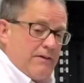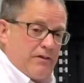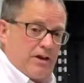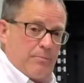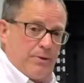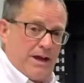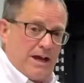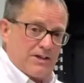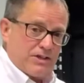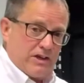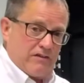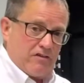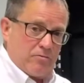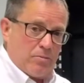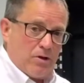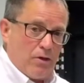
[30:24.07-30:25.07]
a capacity
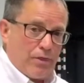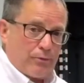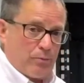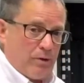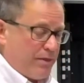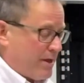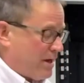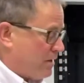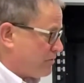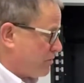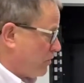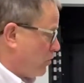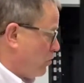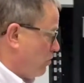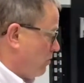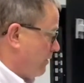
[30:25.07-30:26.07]
of about 3,000
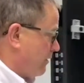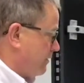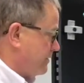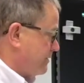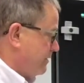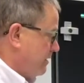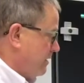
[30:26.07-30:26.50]
quarters.